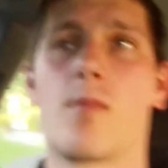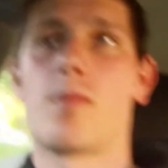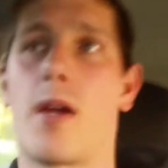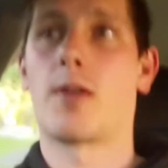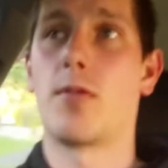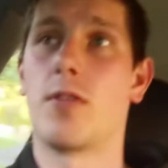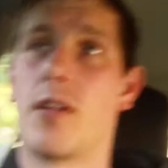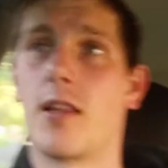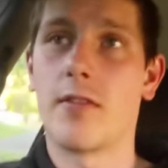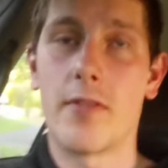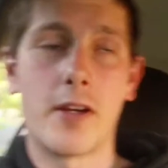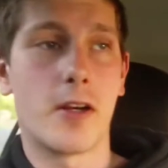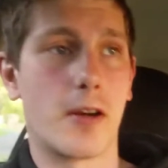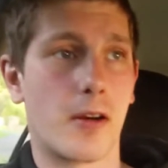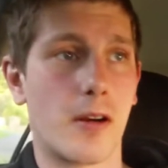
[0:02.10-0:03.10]
back with another
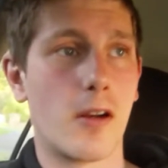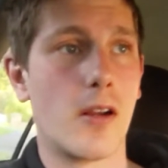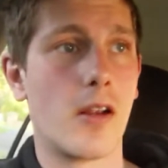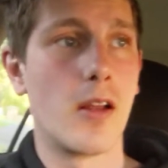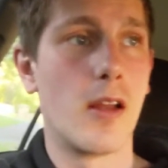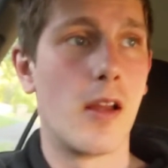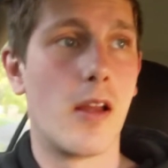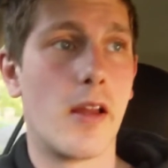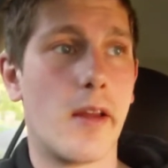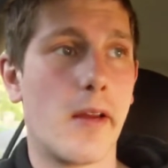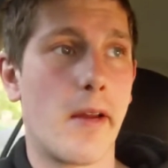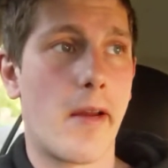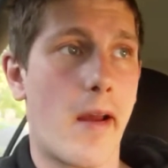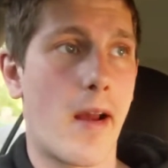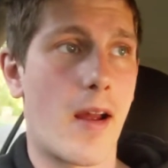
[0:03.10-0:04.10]
video.
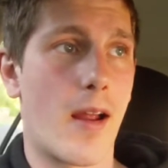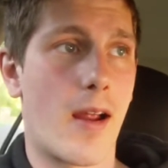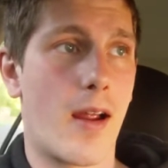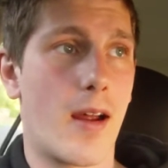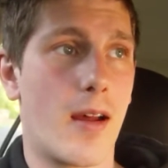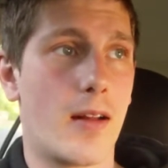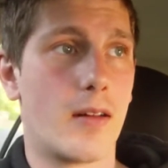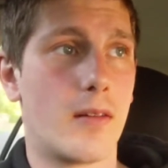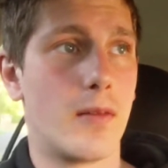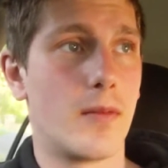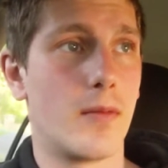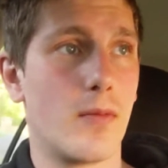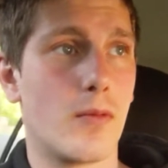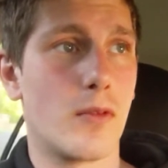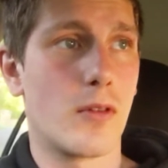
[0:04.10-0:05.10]
Uh,
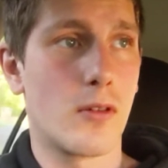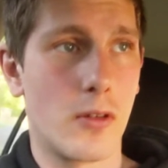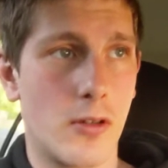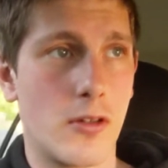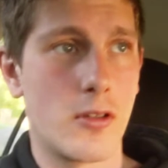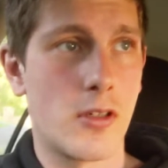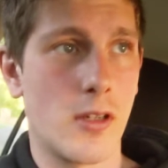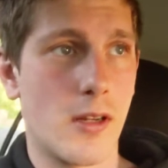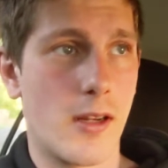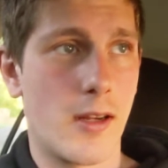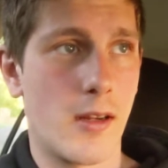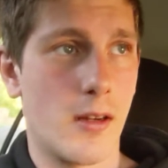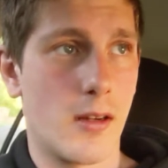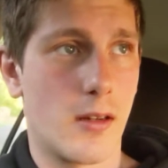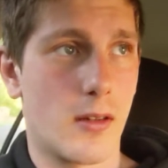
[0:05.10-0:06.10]
good news
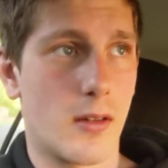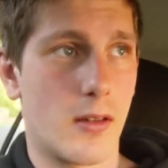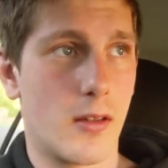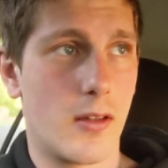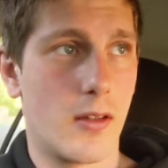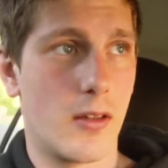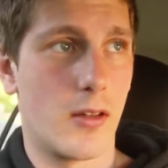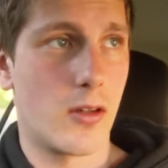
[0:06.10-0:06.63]
today. The